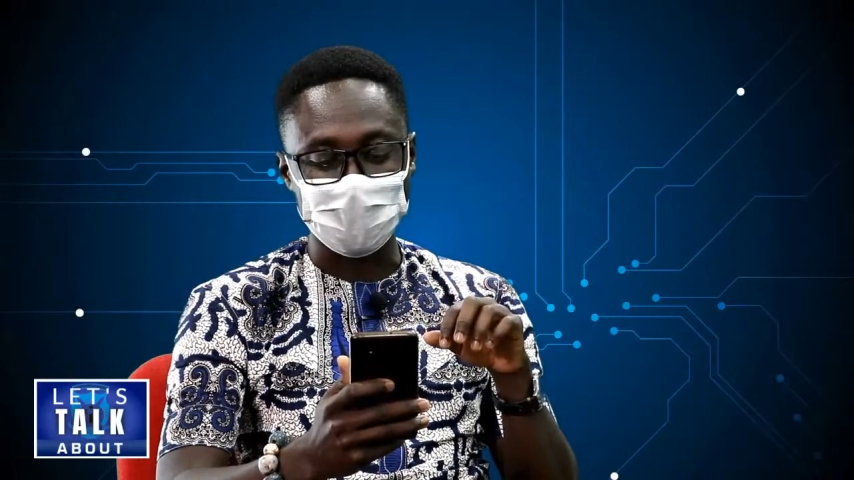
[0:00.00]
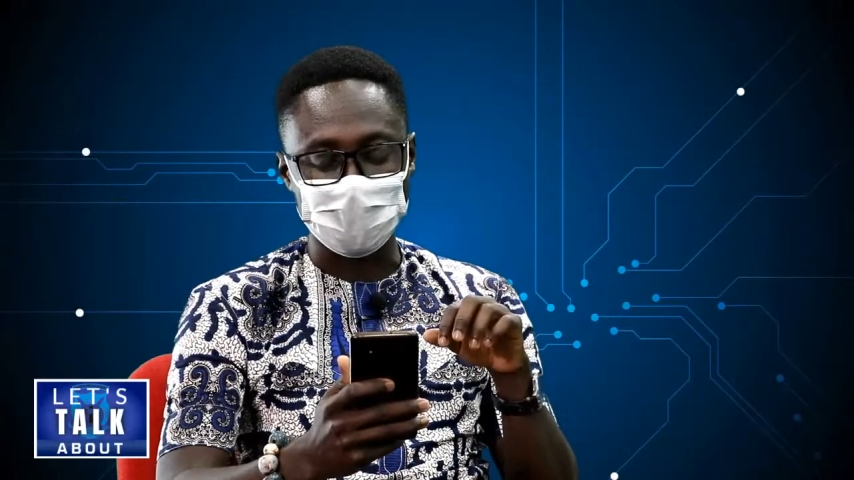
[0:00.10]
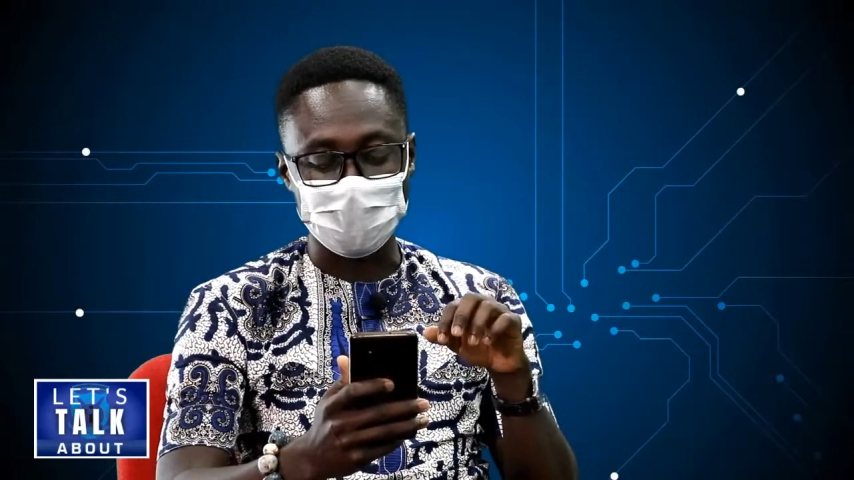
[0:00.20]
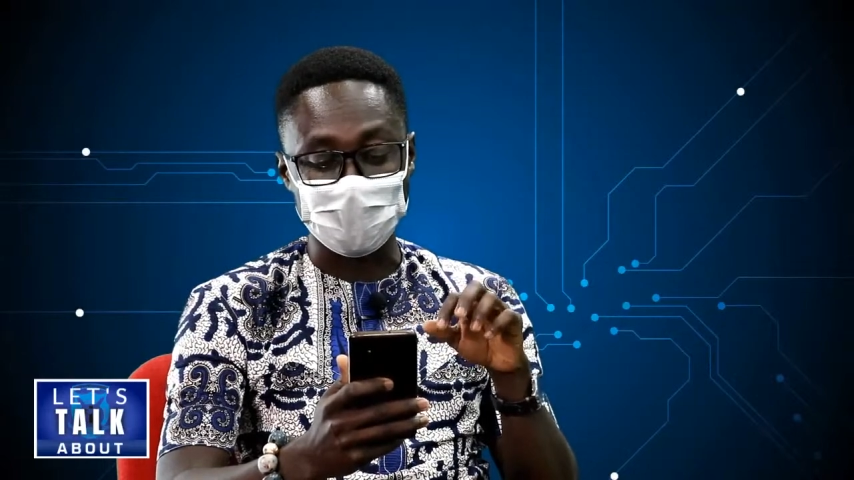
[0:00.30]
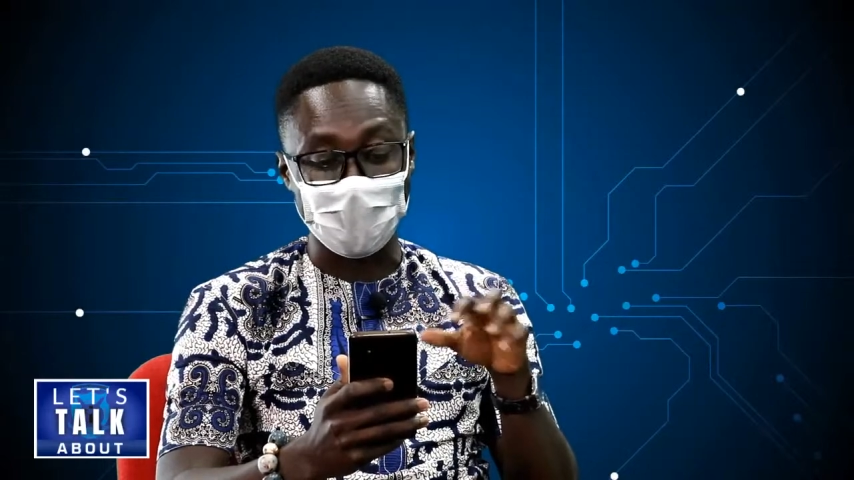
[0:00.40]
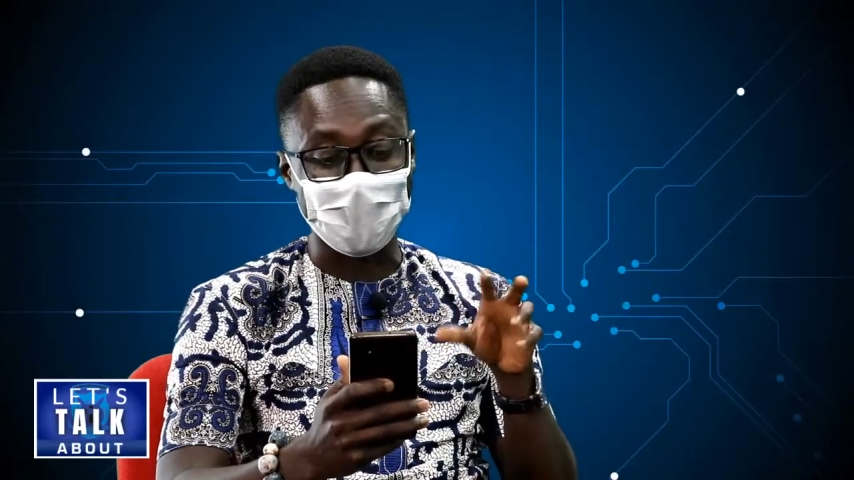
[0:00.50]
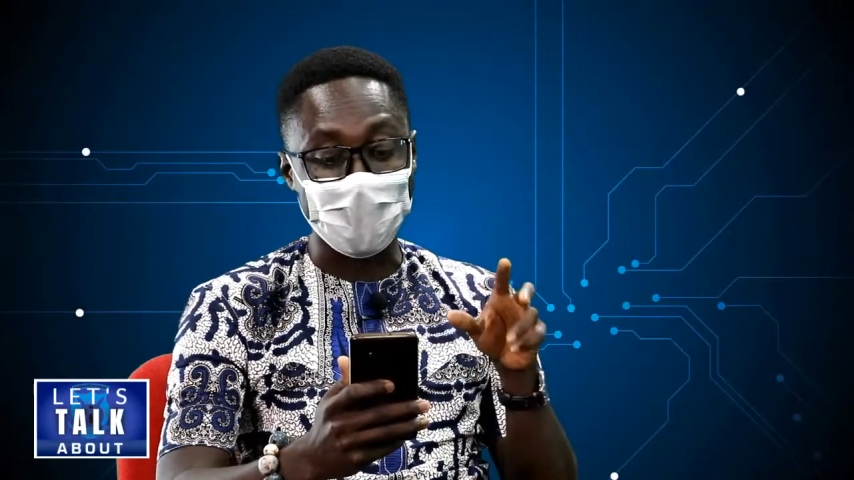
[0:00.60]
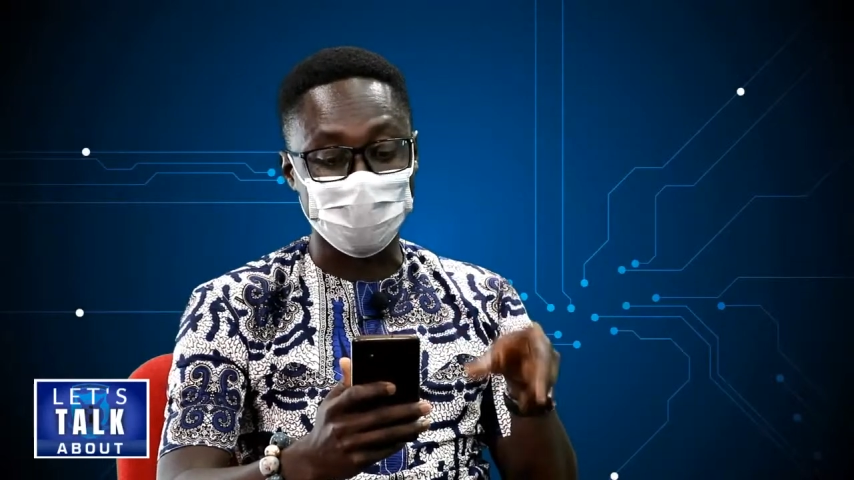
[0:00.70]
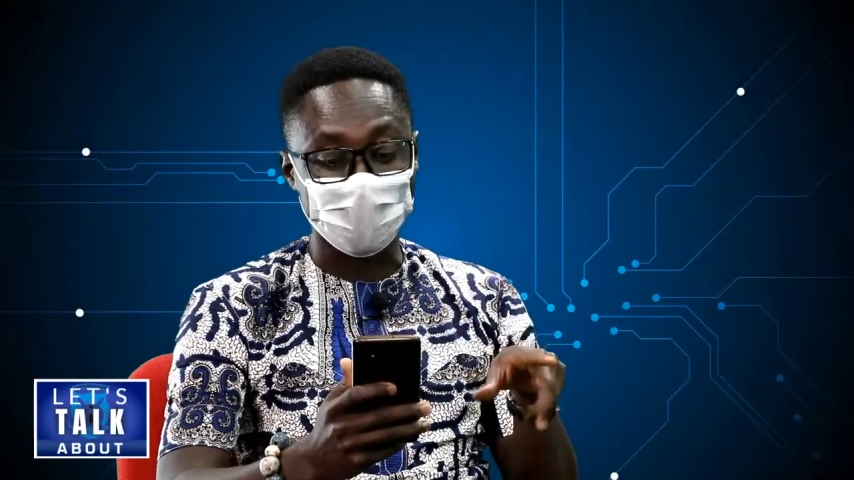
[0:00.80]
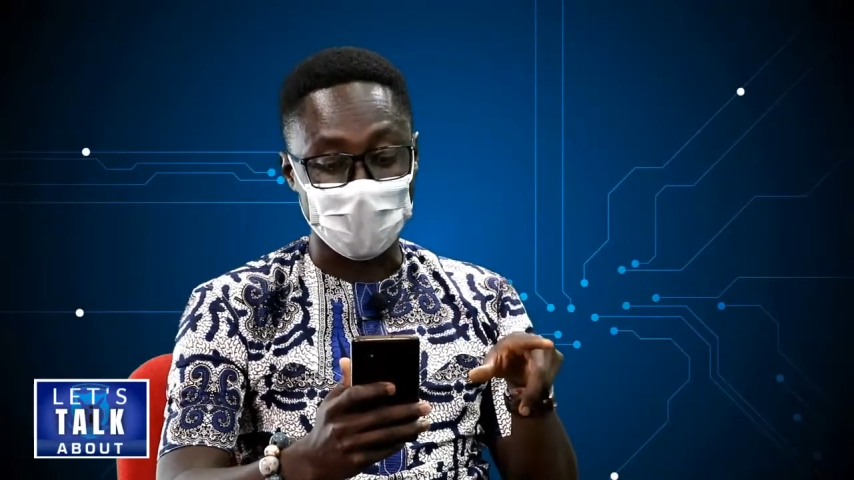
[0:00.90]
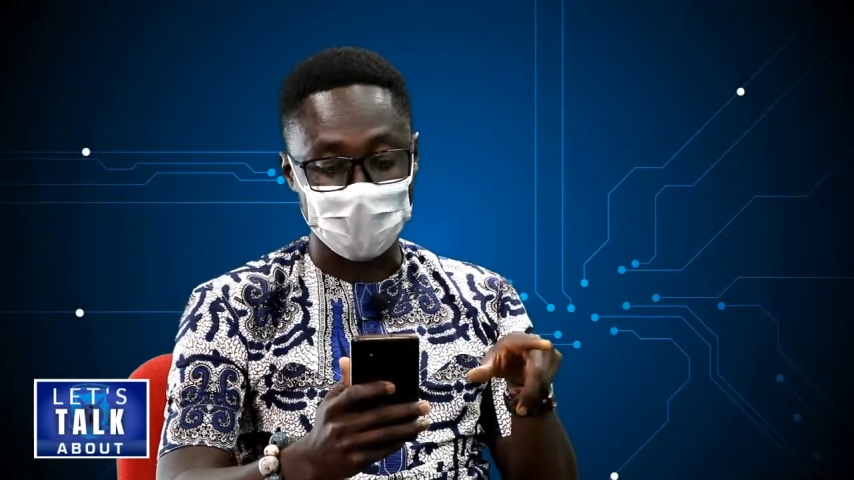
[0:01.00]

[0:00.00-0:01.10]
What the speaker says: than ever.